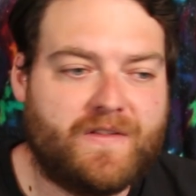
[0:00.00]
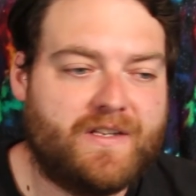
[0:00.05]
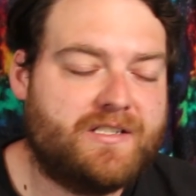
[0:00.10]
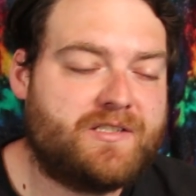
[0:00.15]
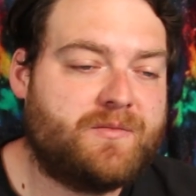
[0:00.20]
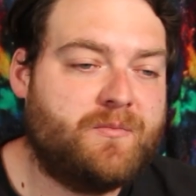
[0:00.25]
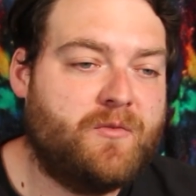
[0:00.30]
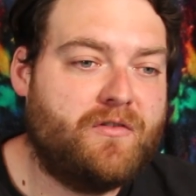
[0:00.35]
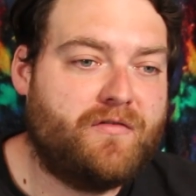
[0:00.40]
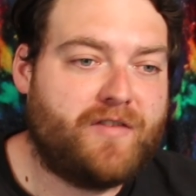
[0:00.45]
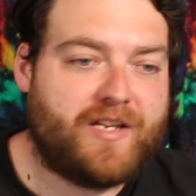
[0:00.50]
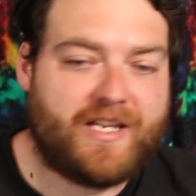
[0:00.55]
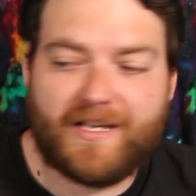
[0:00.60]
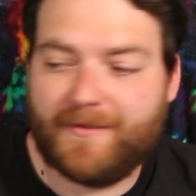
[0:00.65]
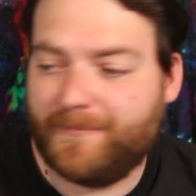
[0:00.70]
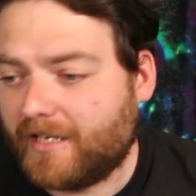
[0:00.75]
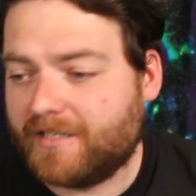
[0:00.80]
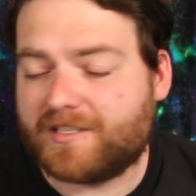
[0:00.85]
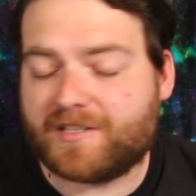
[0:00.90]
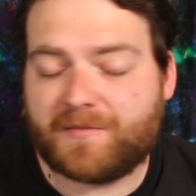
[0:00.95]
This movie
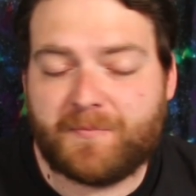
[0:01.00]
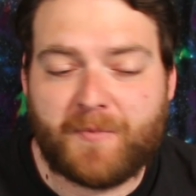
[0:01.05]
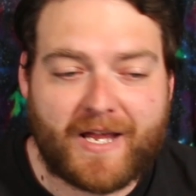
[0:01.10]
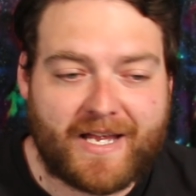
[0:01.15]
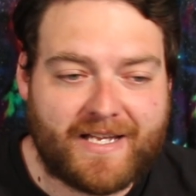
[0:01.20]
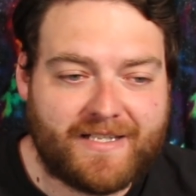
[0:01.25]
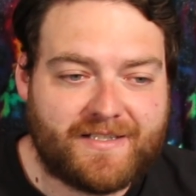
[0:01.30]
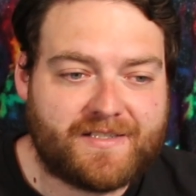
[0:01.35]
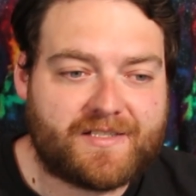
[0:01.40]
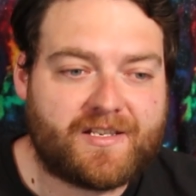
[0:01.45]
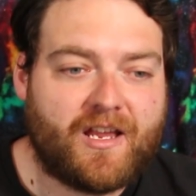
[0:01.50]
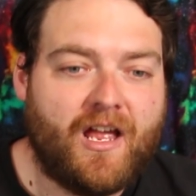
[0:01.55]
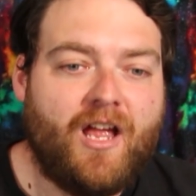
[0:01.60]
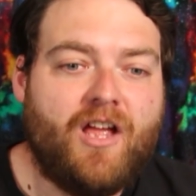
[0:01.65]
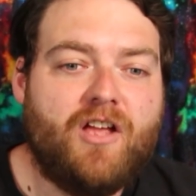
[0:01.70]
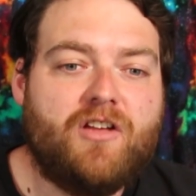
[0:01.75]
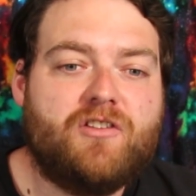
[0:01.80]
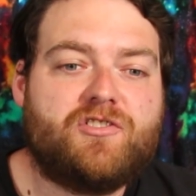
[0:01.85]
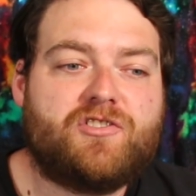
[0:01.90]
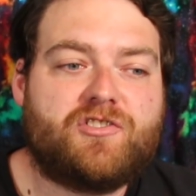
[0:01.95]
spends
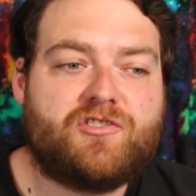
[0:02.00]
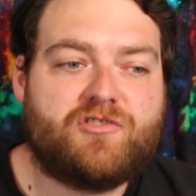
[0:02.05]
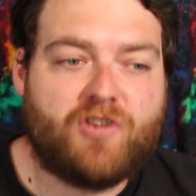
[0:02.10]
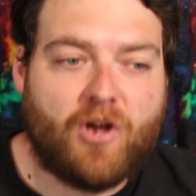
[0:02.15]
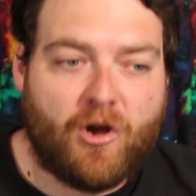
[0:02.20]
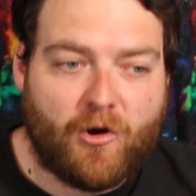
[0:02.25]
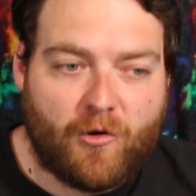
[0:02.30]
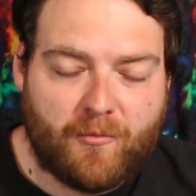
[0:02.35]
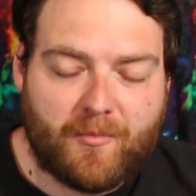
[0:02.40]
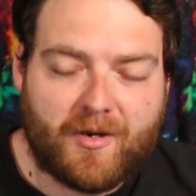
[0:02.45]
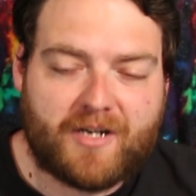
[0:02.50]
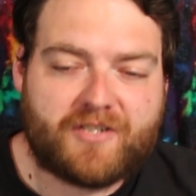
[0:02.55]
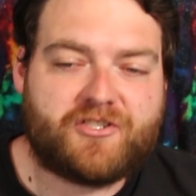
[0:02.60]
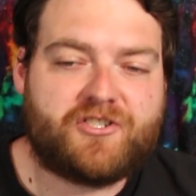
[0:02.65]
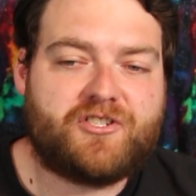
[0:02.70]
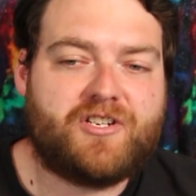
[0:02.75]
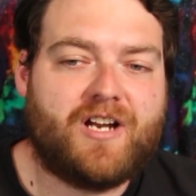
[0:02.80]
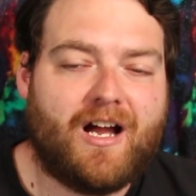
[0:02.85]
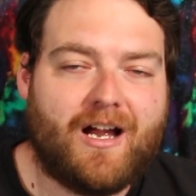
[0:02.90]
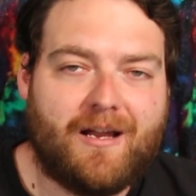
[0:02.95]
so
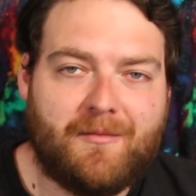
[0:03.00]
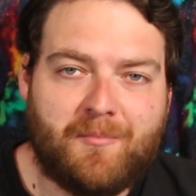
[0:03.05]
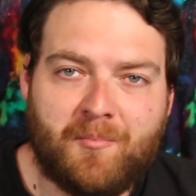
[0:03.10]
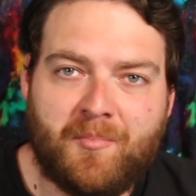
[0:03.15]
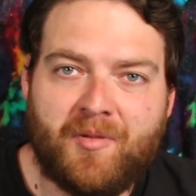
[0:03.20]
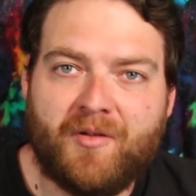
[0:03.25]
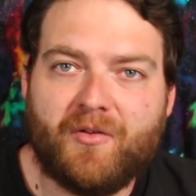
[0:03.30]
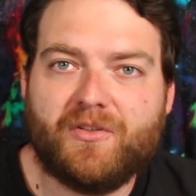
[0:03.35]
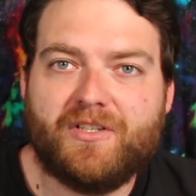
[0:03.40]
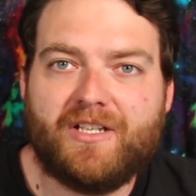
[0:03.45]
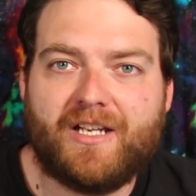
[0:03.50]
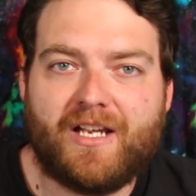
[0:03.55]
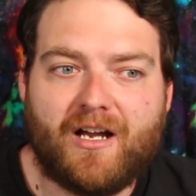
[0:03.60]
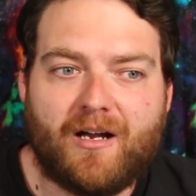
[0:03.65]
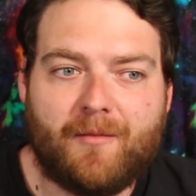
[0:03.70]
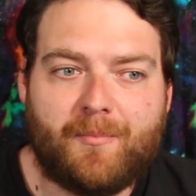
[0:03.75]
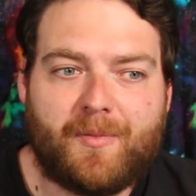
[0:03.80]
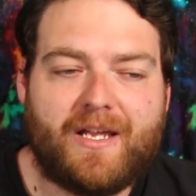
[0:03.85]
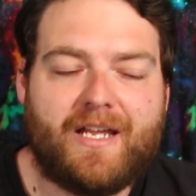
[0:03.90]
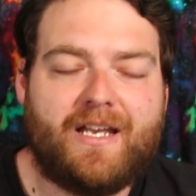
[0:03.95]
much time building
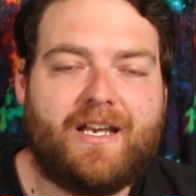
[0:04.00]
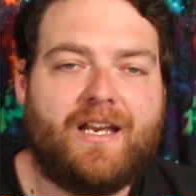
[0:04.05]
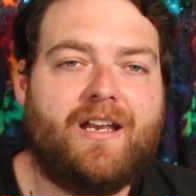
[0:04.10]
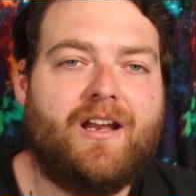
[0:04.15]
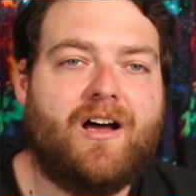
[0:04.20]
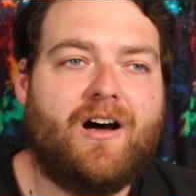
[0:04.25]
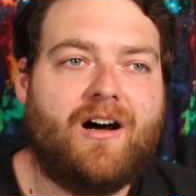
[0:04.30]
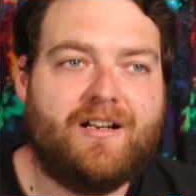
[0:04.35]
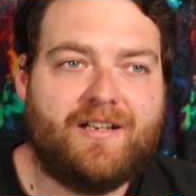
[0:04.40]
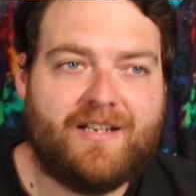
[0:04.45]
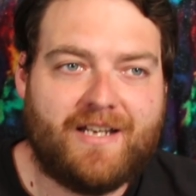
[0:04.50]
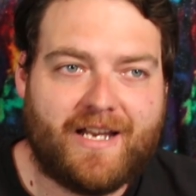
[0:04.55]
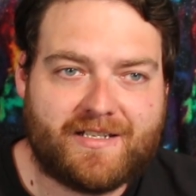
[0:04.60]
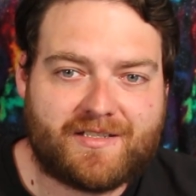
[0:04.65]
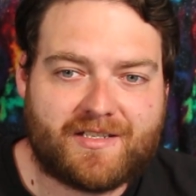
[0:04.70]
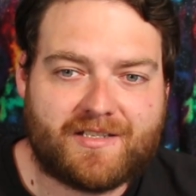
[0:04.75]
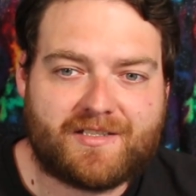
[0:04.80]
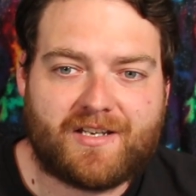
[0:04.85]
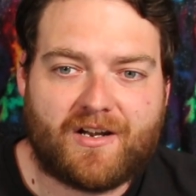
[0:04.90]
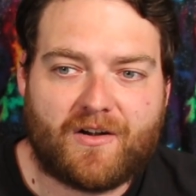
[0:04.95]
up in an
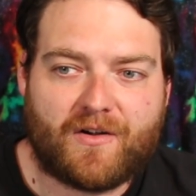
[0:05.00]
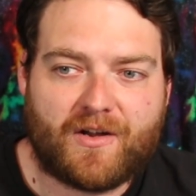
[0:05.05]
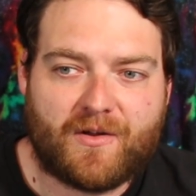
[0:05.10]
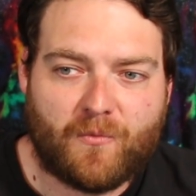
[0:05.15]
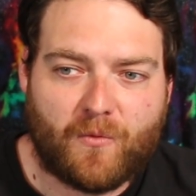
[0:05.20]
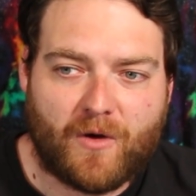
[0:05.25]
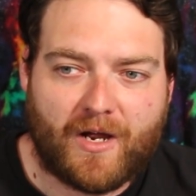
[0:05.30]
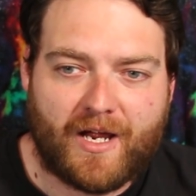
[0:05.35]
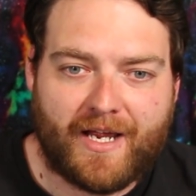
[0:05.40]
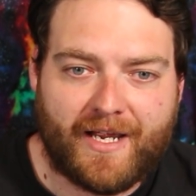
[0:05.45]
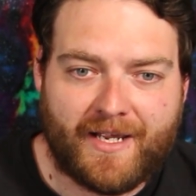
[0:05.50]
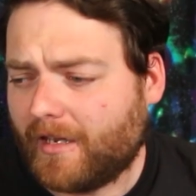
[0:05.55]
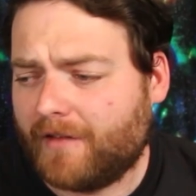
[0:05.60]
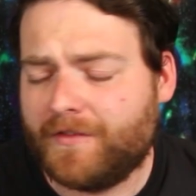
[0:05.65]
unnecessary way.